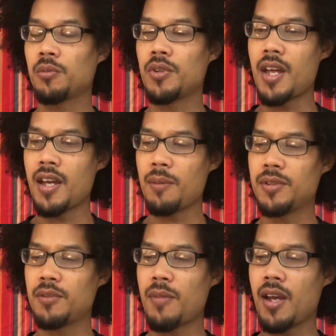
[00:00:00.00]
Will that happen
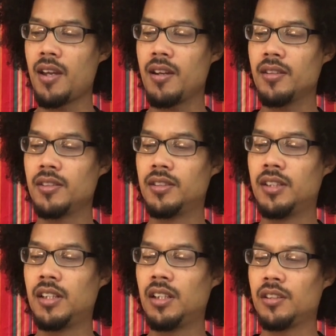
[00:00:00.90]
to my hair?
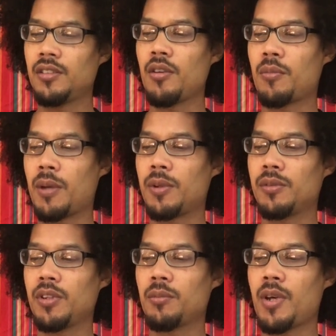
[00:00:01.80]
No, baby, it
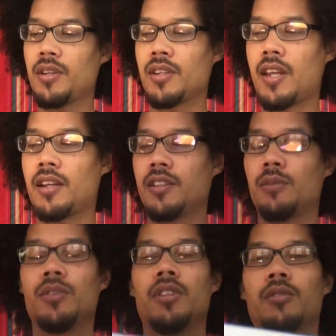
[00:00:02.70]
will look better than that. It
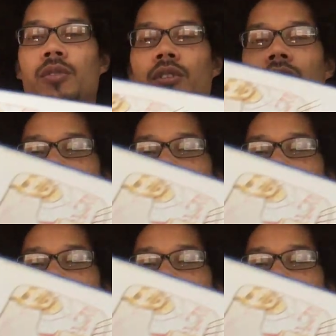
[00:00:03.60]
will look real